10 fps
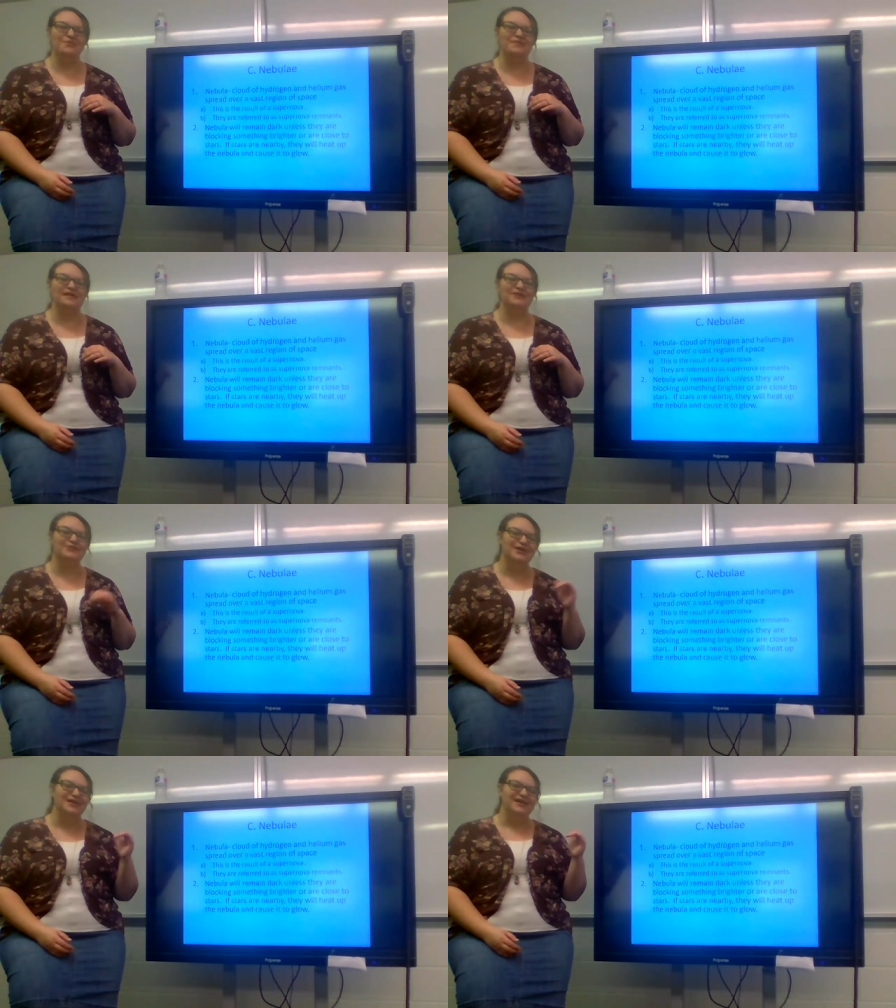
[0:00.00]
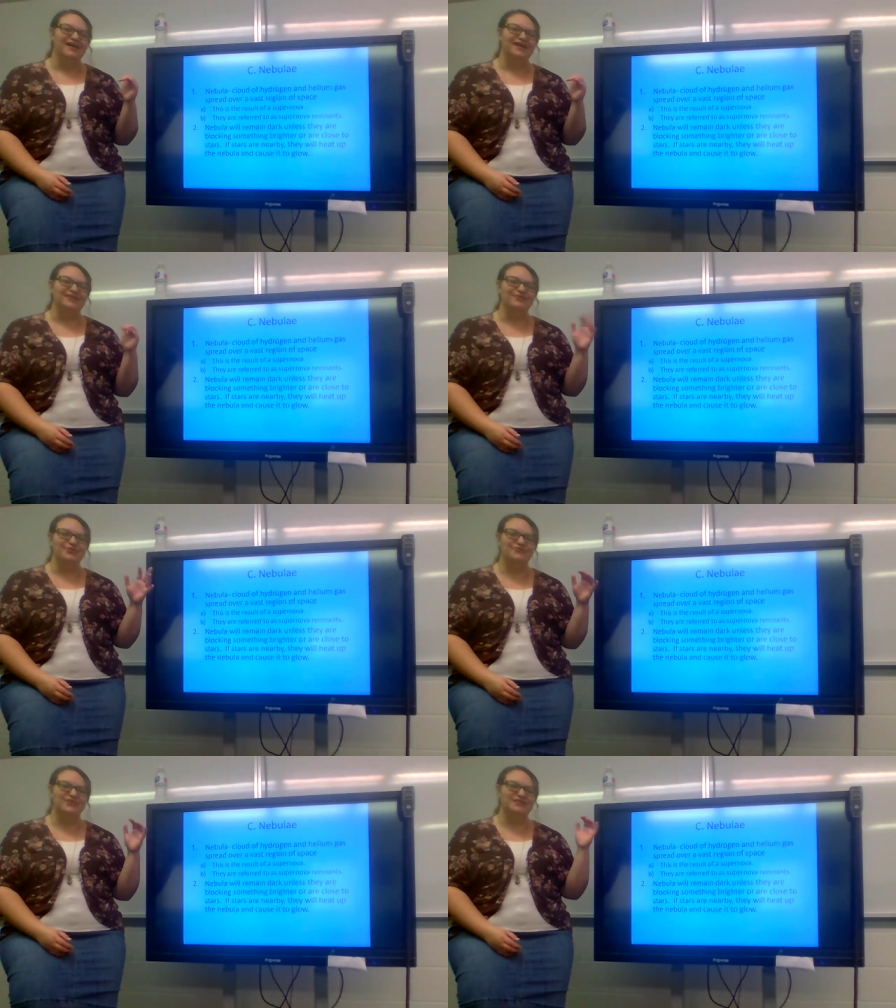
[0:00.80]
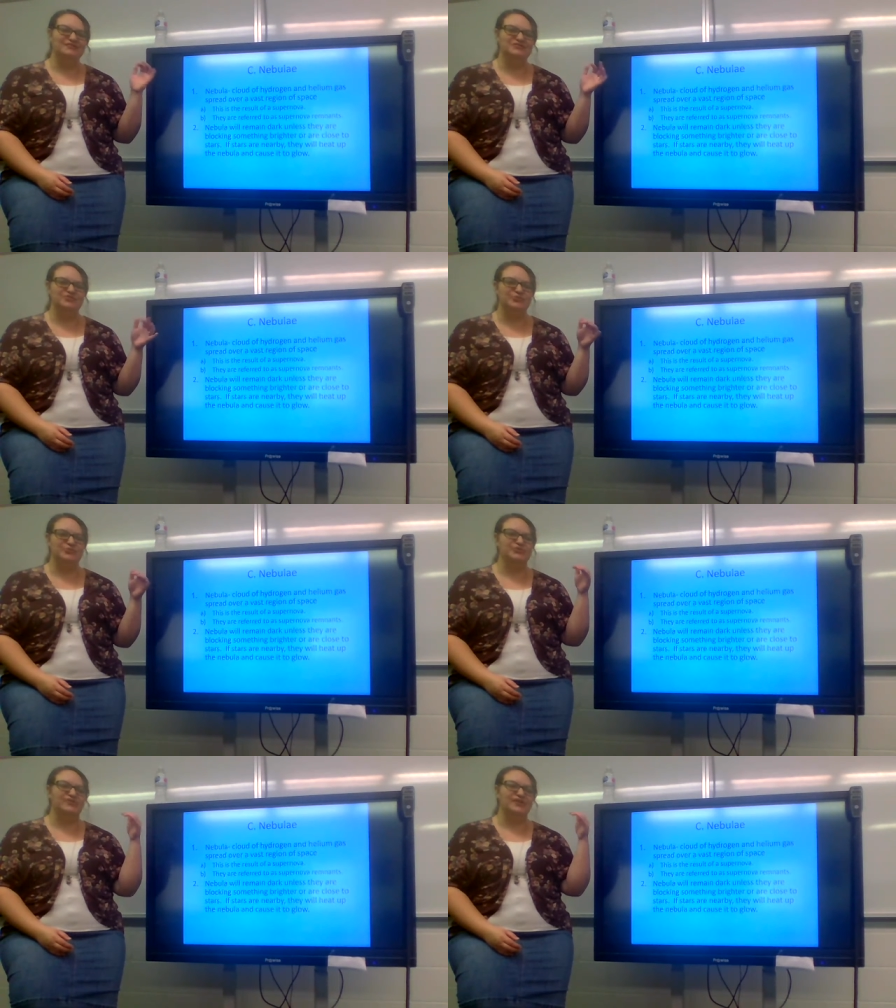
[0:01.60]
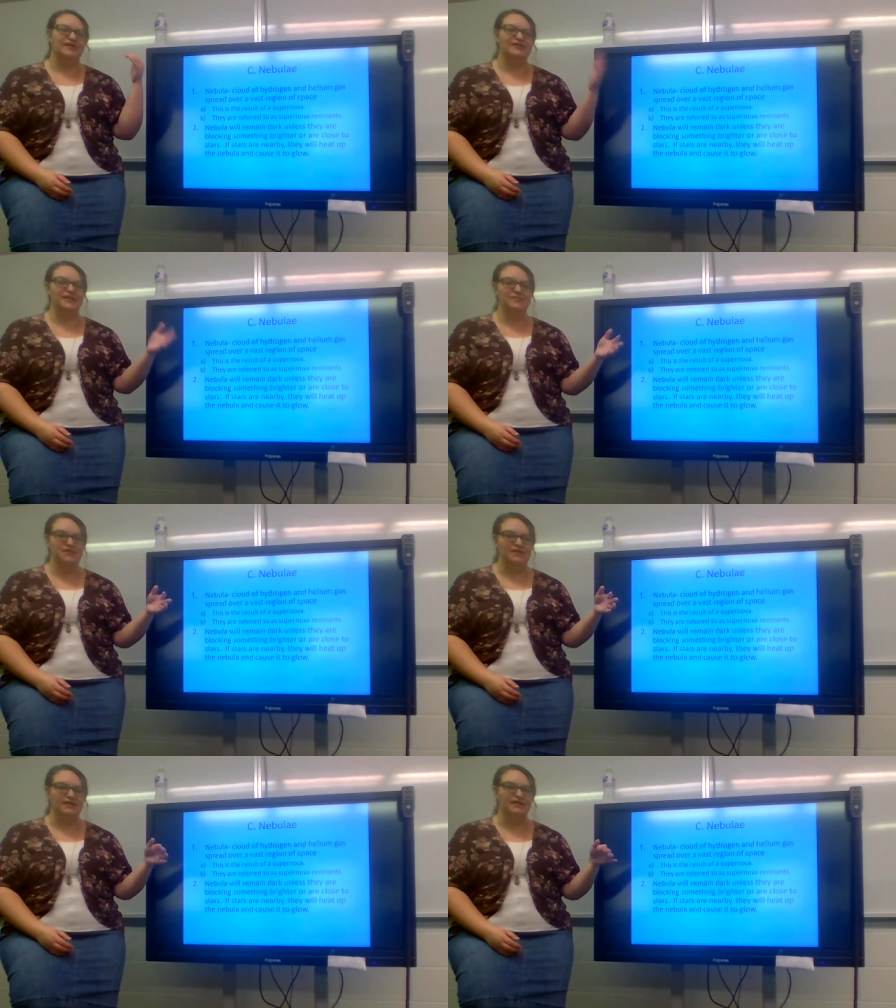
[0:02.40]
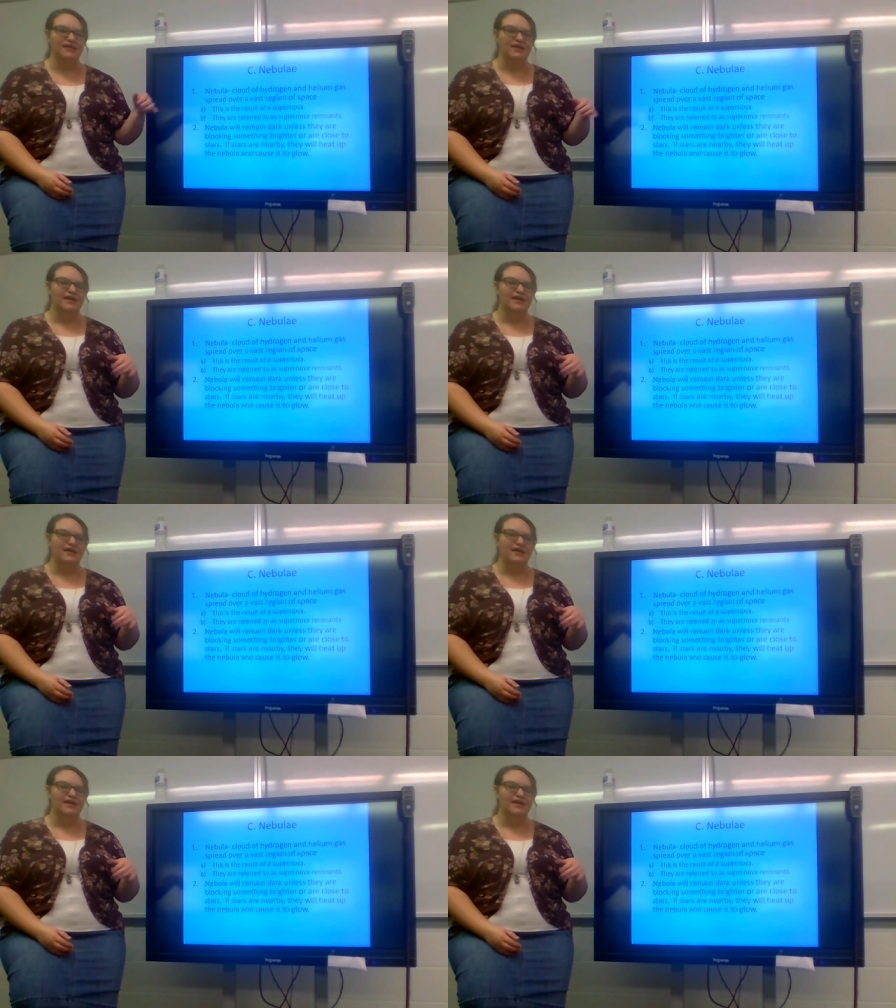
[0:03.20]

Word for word: about uh, nova and supernova and nebula,